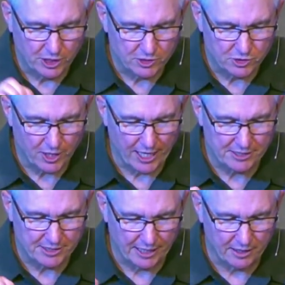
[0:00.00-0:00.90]
Jesus
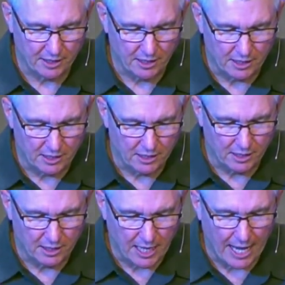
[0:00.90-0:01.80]
Christ, that
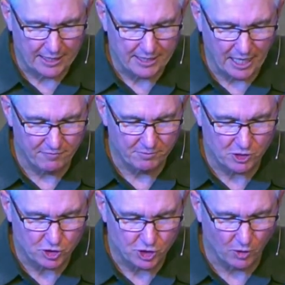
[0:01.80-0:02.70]
God gave him
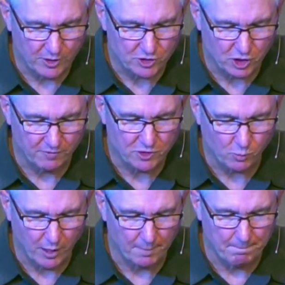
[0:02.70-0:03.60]
to show his
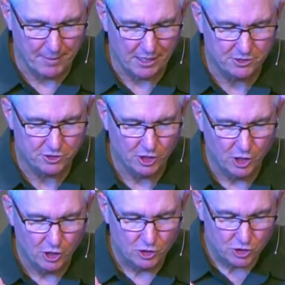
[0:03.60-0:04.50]
servants what must
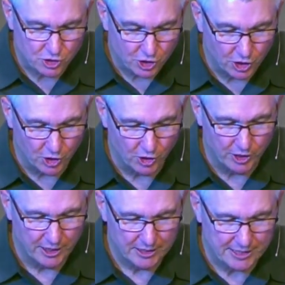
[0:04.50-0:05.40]

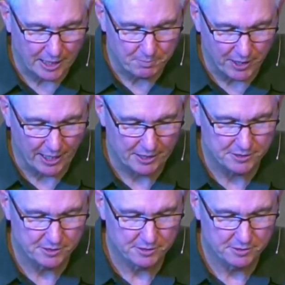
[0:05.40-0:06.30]
soon take
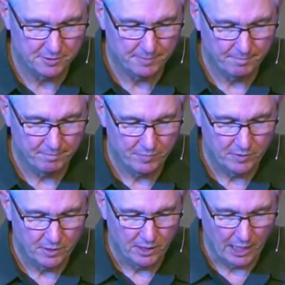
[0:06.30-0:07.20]
place.
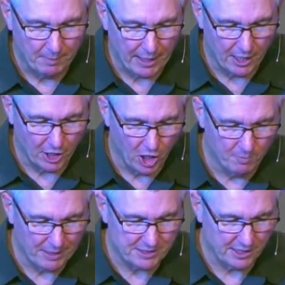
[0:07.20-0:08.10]
He made it
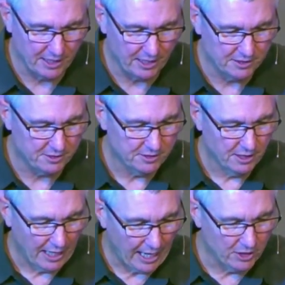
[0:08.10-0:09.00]
known by sending his
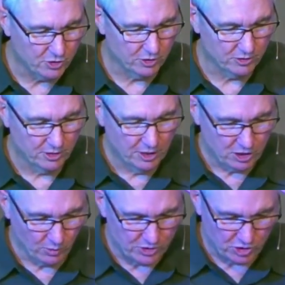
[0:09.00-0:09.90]
angel
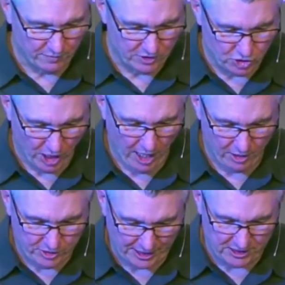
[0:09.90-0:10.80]
to his servant
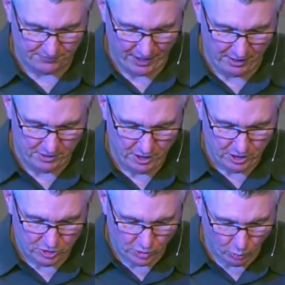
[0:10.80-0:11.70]
John, who testified
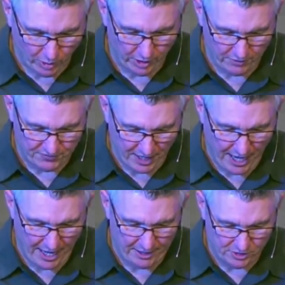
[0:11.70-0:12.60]
to the word of
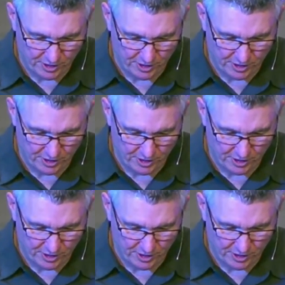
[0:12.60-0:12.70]
God